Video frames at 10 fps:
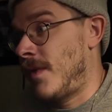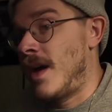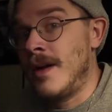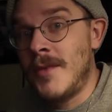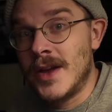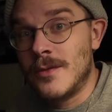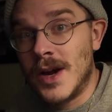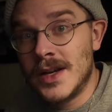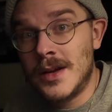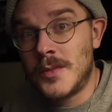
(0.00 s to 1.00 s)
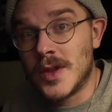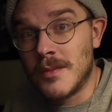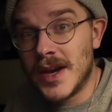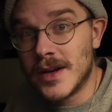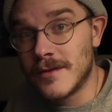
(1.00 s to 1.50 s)
I might wind up with a
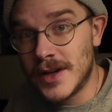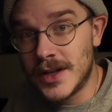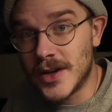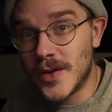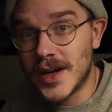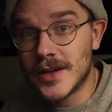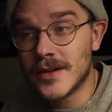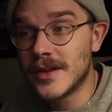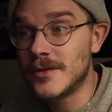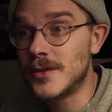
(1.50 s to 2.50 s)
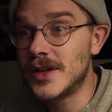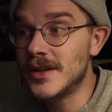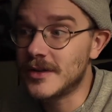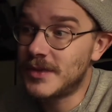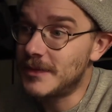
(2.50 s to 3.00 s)
better video editor than what
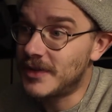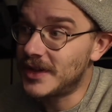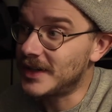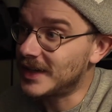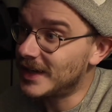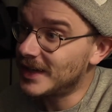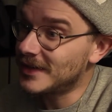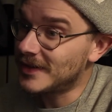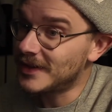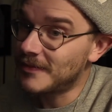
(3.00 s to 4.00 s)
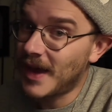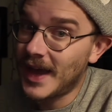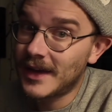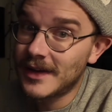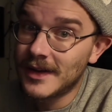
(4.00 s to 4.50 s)
other people are getting on the
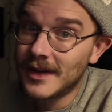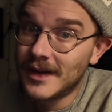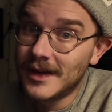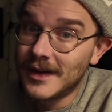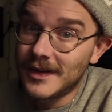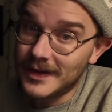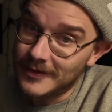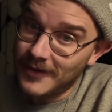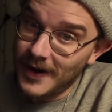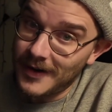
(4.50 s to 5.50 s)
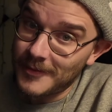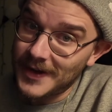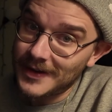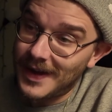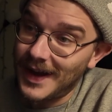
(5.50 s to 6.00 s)
Mac
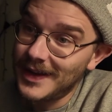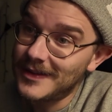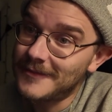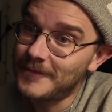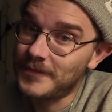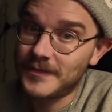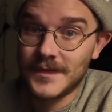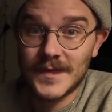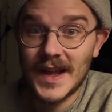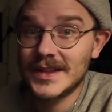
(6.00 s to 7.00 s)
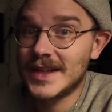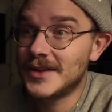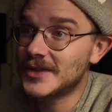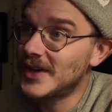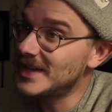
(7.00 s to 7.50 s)
environment. That
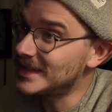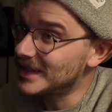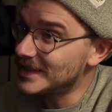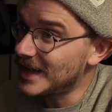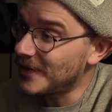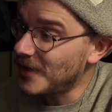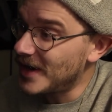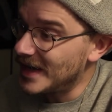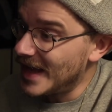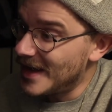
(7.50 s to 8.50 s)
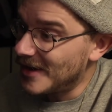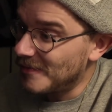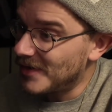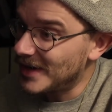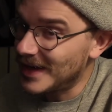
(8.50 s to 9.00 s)
sounds crazy to say right
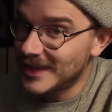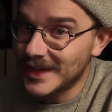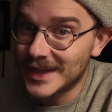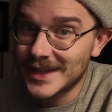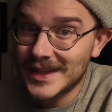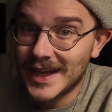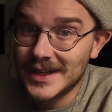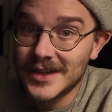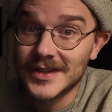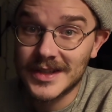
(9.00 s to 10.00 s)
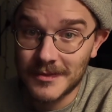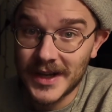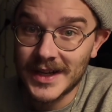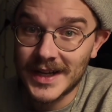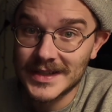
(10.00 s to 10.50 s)
now, but I think in 10 years it
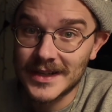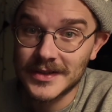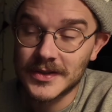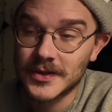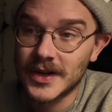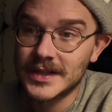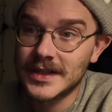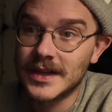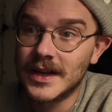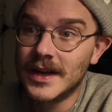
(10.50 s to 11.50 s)
might not sound so crazy.